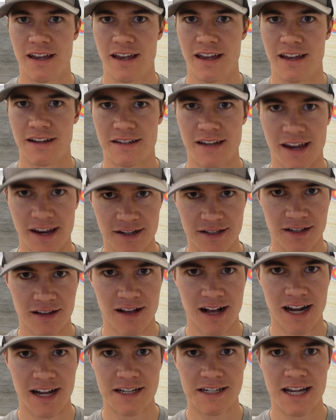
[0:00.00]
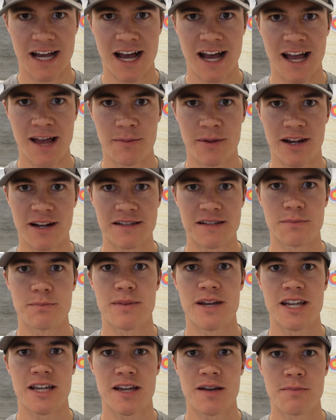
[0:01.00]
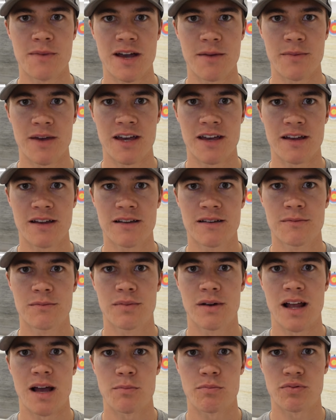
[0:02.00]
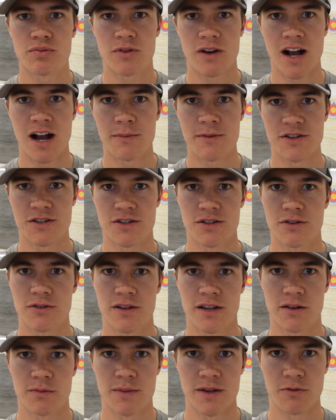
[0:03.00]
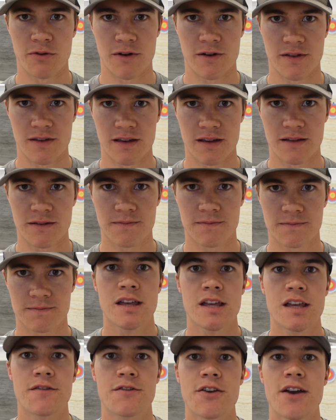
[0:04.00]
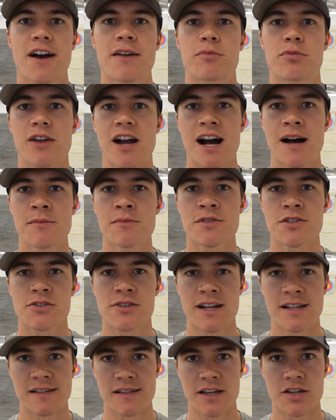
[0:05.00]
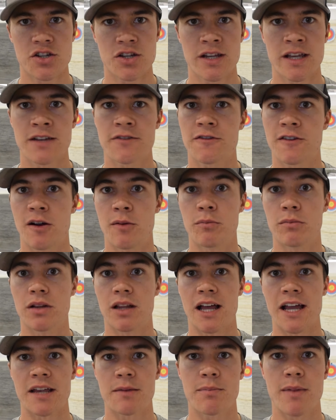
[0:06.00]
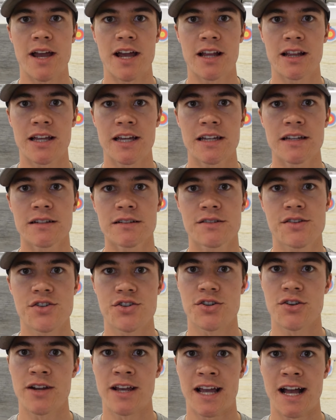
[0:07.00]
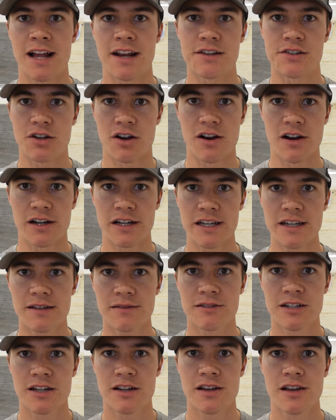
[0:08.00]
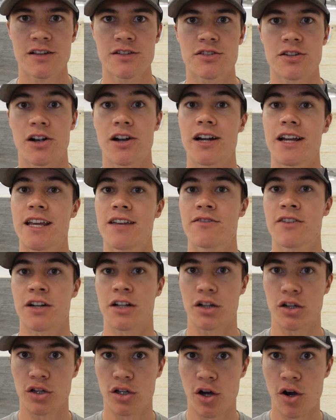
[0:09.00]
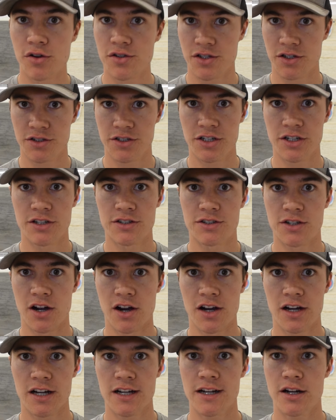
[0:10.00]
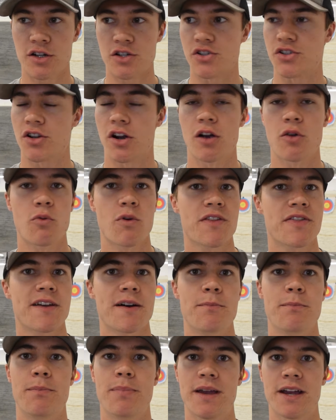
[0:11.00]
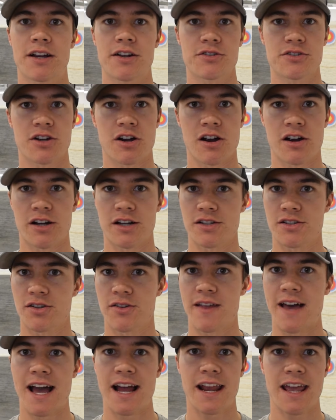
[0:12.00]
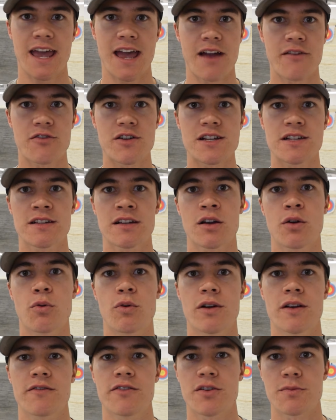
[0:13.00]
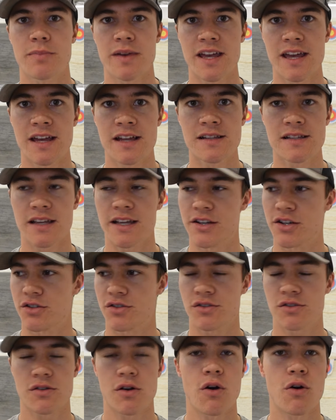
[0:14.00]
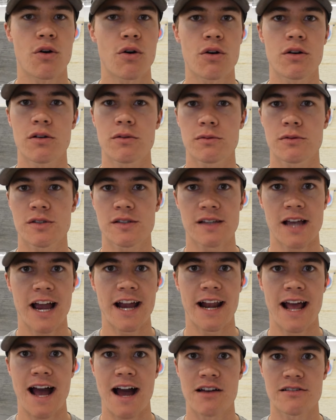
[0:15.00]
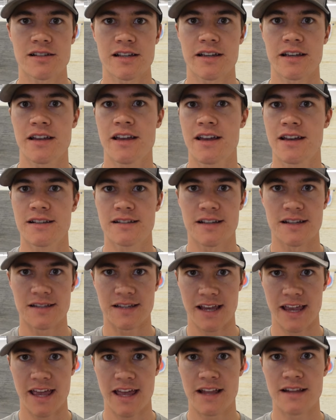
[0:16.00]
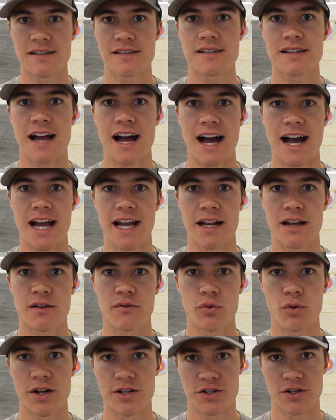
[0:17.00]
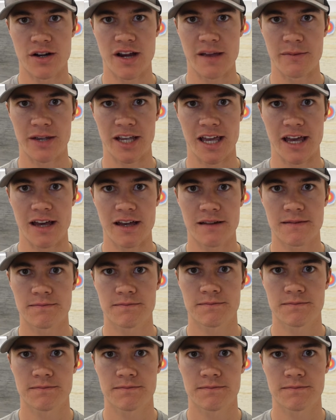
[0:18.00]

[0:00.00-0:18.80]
It takes a lot of time and it's a big commitment, but I promise you it'll be worth it. If you have problems transitioning from blank bailing to shooting at a target, start even closer to your target or start with a bigger target so that every single one of your pins and your whole sight housing sits inside of what you're aiming at.